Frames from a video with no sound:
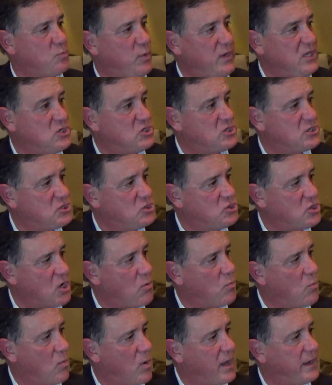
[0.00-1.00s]
We just
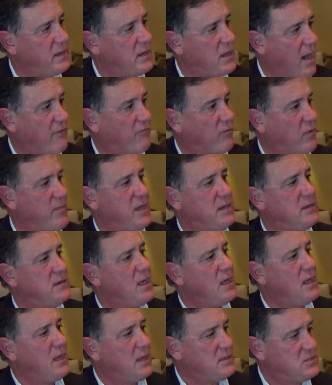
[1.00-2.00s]
don't want government
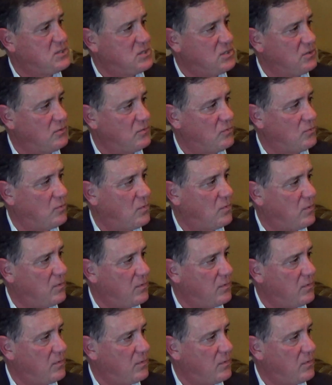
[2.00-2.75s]
to